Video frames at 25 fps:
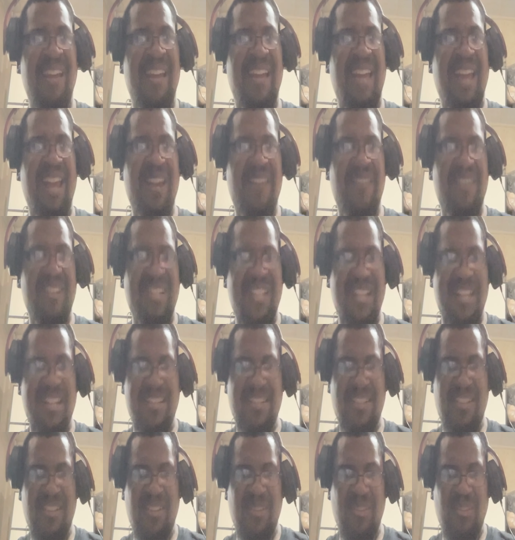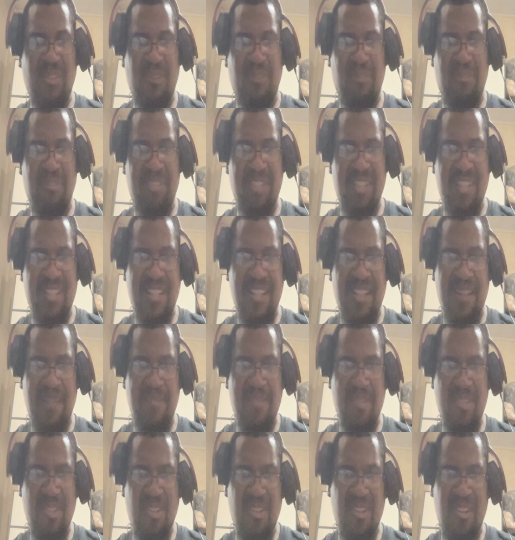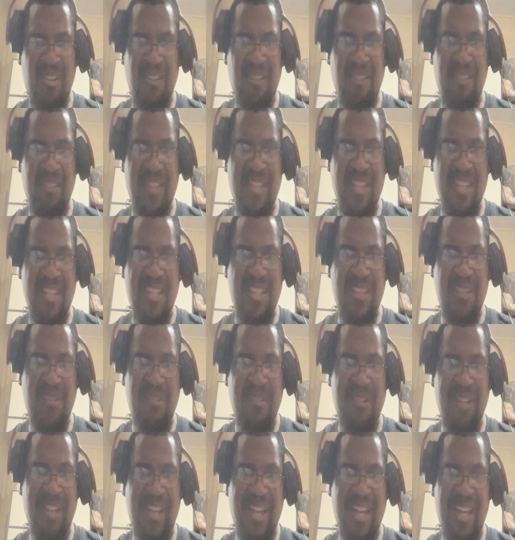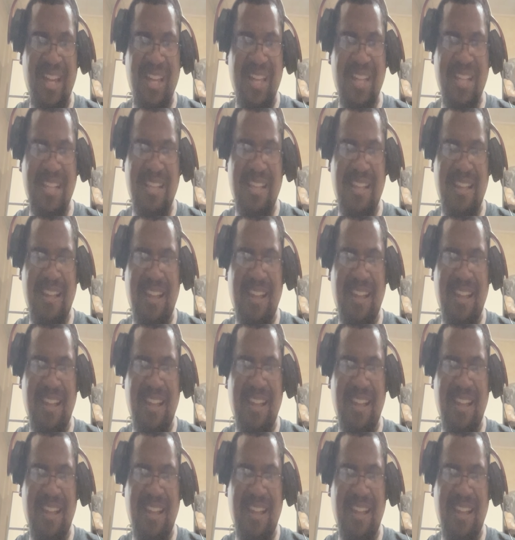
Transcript: Anyway, that's gonna do it for this episode of Izzy React.